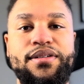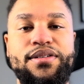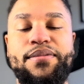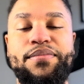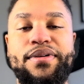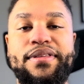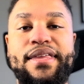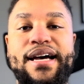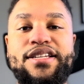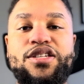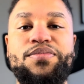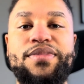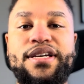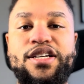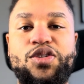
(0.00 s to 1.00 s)
But that to
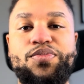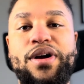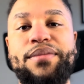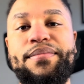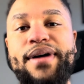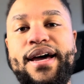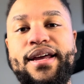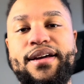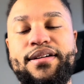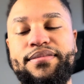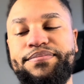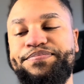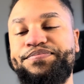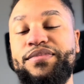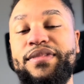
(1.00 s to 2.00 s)
me is problematic.
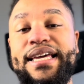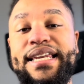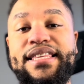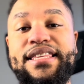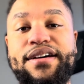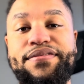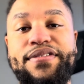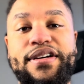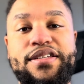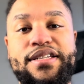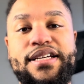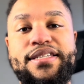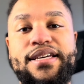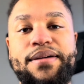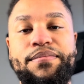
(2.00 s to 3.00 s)
They need that fixed
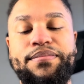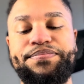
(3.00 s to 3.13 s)
ASAP.